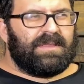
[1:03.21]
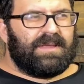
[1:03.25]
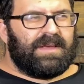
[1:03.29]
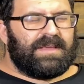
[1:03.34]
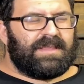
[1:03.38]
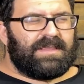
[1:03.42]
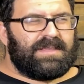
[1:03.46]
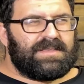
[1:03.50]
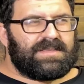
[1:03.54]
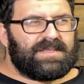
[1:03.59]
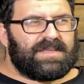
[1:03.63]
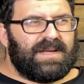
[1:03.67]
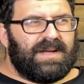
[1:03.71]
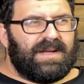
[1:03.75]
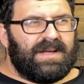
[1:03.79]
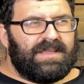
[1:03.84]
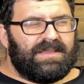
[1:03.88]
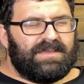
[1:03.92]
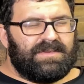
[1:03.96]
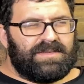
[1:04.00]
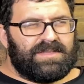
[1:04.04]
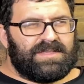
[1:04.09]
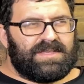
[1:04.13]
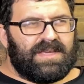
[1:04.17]
like this
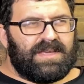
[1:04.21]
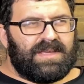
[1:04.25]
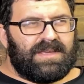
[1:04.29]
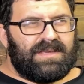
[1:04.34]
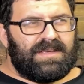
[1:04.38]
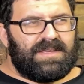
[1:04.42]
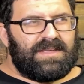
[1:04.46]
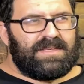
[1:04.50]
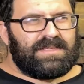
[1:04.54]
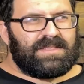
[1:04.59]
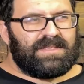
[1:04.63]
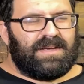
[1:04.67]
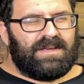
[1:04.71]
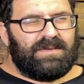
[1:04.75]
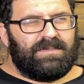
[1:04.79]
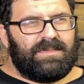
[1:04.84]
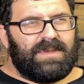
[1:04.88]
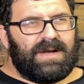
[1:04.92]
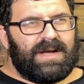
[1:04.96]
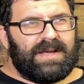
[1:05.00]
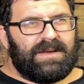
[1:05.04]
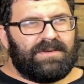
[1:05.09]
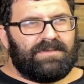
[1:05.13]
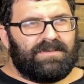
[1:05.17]
guy, they'll say a Nissan
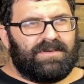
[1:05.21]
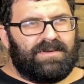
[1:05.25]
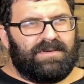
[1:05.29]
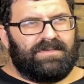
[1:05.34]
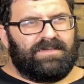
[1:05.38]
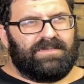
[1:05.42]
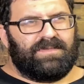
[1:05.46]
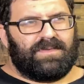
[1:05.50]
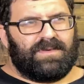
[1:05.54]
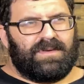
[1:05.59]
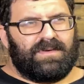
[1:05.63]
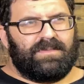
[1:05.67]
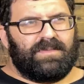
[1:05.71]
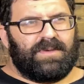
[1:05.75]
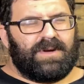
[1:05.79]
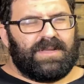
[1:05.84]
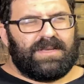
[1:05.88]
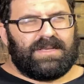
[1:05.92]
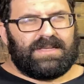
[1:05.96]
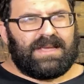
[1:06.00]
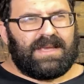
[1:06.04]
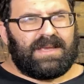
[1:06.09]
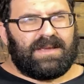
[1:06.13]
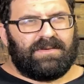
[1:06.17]
Micra, or Ford
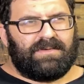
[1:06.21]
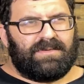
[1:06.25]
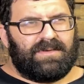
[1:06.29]
Mondeo,